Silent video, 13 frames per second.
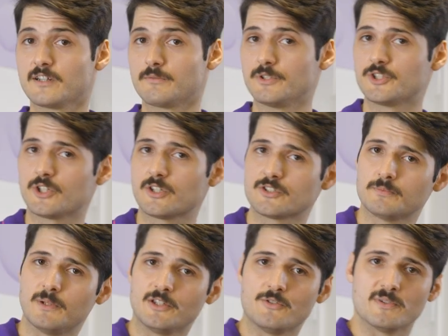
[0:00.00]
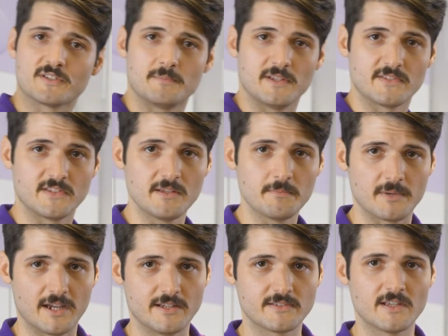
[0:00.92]
got a rechargeable USB-C
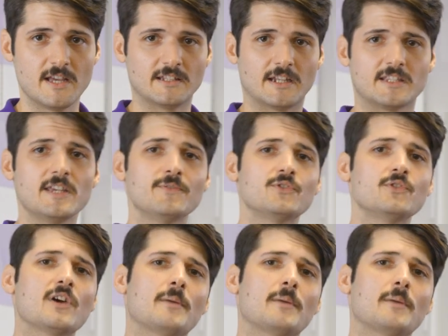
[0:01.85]
base that gives you